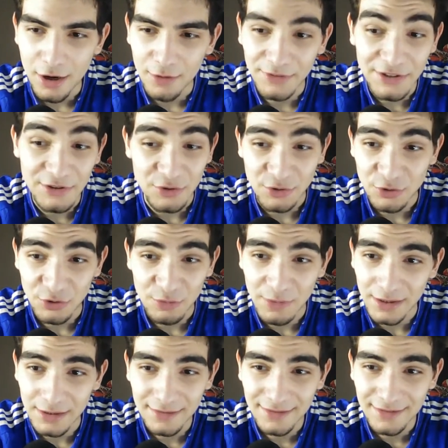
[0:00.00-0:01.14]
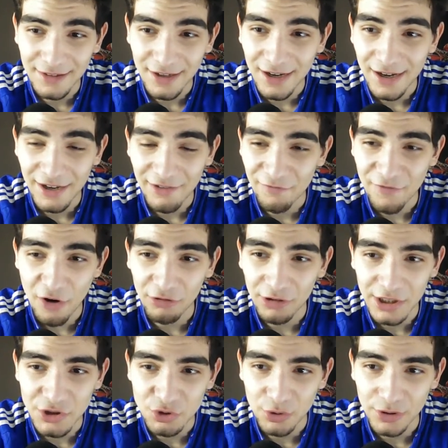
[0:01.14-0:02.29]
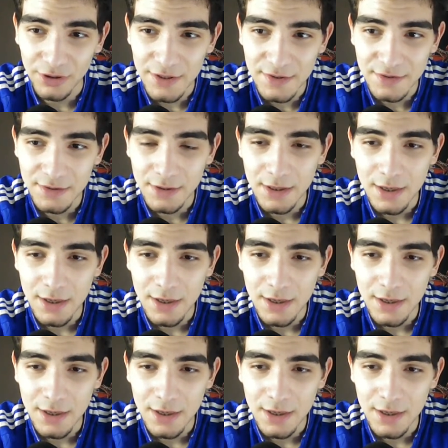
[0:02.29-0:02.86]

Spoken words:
This is good, man. I thoroughly enjoyed this.